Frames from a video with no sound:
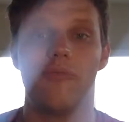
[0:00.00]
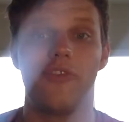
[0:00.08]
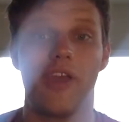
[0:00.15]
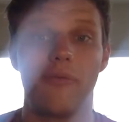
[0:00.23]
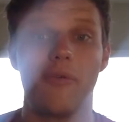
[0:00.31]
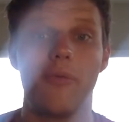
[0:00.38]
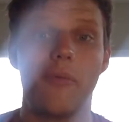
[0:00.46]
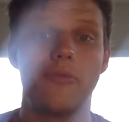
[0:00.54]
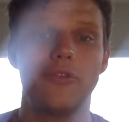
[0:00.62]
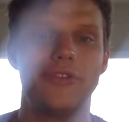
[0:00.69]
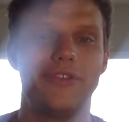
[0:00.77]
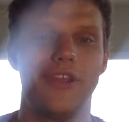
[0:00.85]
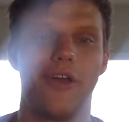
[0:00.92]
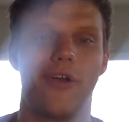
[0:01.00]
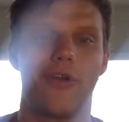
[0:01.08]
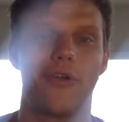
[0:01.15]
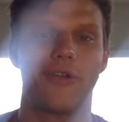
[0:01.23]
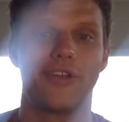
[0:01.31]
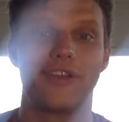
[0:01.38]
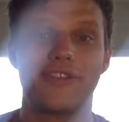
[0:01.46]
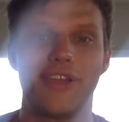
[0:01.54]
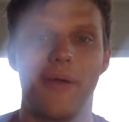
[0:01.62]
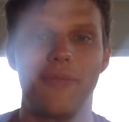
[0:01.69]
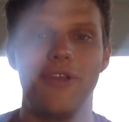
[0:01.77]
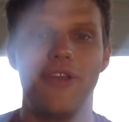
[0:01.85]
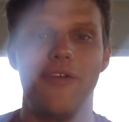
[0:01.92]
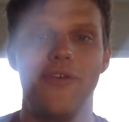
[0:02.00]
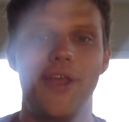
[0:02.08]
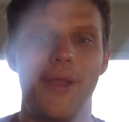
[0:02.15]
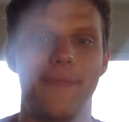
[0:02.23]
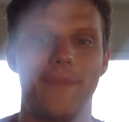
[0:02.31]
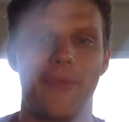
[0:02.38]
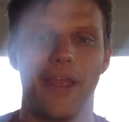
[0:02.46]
family members that are accepting of it